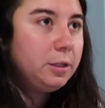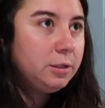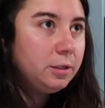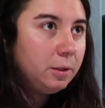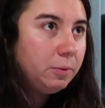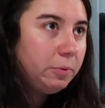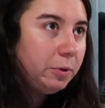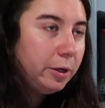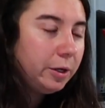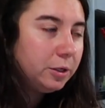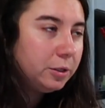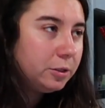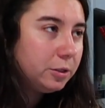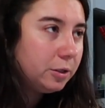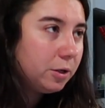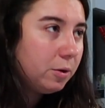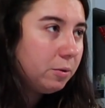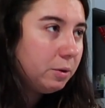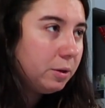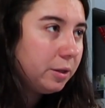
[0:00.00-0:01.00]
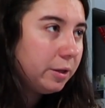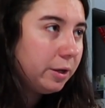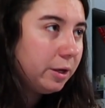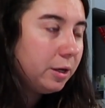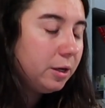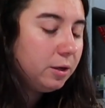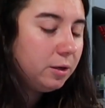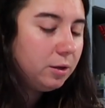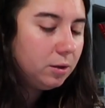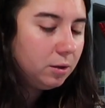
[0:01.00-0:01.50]
something to go with
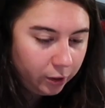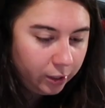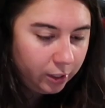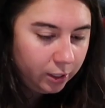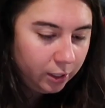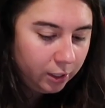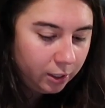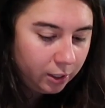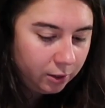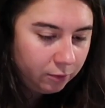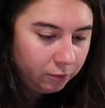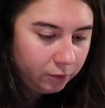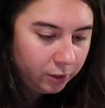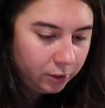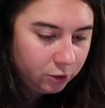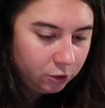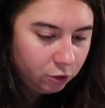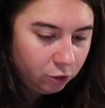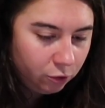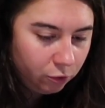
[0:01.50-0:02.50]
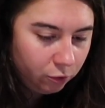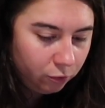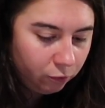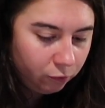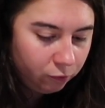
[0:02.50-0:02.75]
it. Preheat oven to